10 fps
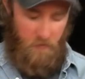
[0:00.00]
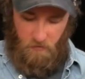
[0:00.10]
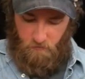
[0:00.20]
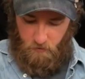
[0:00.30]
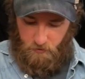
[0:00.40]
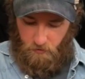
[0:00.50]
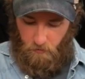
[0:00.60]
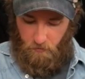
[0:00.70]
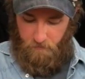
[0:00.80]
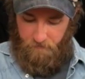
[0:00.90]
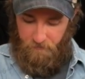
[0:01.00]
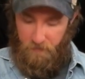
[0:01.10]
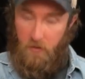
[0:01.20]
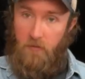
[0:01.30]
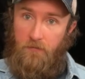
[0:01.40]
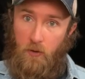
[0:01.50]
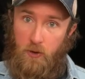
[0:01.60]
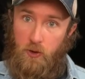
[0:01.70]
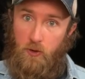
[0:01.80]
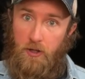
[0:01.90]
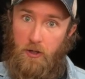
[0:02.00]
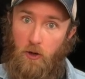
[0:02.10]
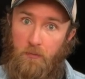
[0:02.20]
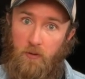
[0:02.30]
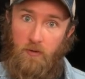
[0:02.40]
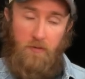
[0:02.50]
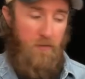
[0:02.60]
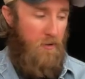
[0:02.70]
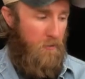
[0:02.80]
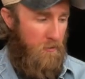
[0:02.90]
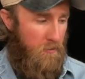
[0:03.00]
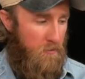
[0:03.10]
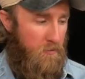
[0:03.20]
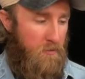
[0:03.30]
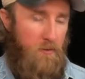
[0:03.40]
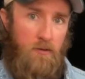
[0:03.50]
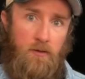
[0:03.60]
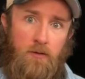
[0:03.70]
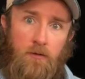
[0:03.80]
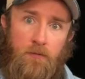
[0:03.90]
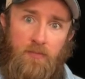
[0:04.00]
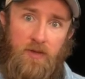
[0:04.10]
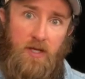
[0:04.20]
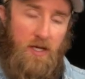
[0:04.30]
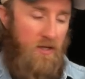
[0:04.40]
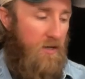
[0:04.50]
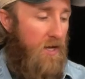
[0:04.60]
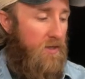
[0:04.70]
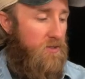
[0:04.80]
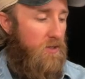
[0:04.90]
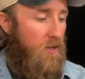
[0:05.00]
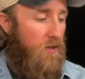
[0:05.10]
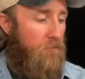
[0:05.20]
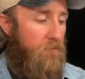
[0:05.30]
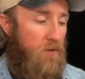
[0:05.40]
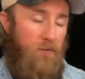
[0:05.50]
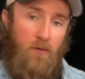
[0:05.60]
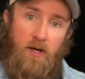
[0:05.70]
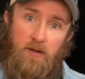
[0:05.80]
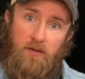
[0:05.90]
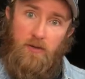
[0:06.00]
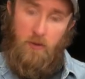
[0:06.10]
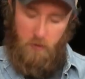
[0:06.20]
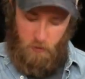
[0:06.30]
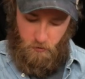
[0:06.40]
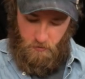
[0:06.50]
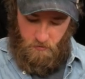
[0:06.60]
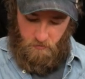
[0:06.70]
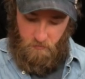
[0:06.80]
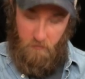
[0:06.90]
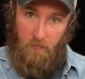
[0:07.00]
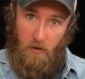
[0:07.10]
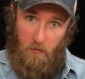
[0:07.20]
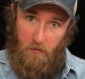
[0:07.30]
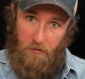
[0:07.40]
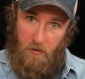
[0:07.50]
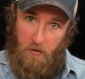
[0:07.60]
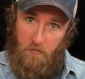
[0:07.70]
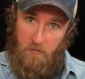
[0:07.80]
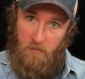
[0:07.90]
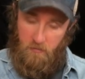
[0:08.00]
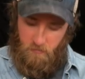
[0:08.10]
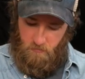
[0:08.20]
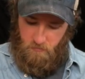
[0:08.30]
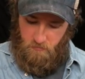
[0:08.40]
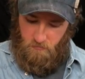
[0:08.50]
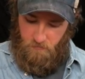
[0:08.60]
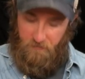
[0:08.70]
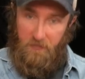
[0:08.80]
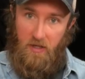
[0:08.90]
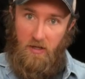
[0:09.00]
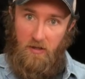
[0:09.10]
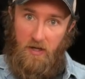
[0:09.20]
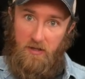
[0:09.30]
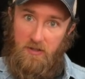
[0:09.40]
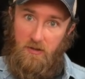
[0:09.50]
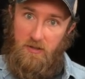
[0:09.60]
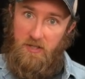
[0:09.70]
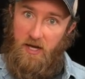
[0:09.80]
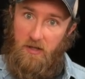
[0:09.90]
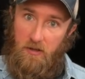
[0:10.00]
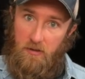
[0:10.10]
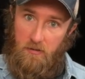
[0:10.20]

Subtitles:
I'm just going 1st string open with middle, index on 5th fret, 3rd string, pluck with thumb, index on the 2nd,